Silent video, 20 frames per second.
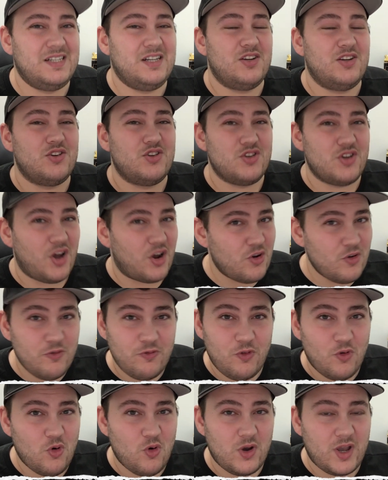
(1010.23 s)
No
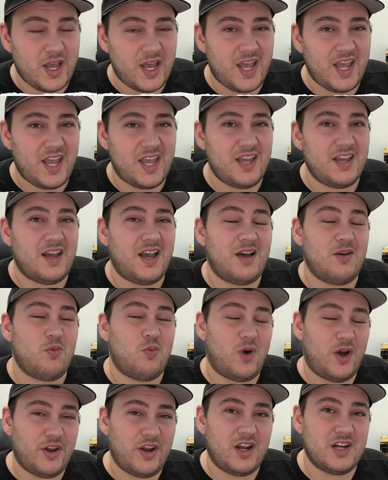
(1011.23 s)
4K
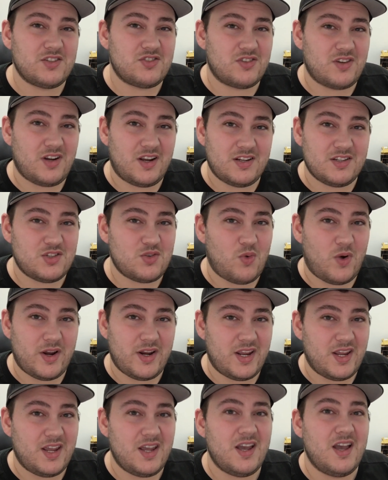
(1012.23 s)

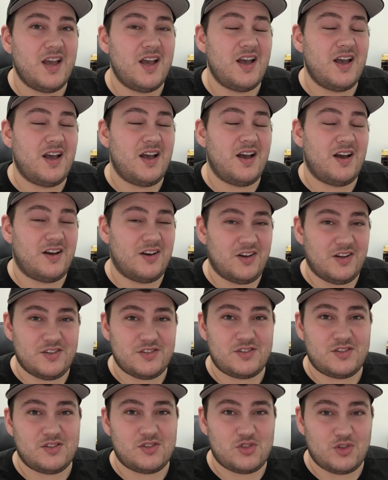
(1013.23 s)
120
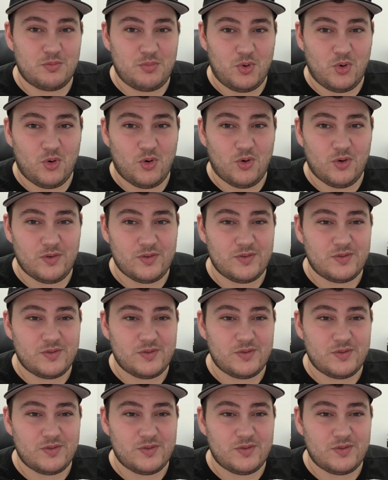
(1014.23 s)
Hertz support.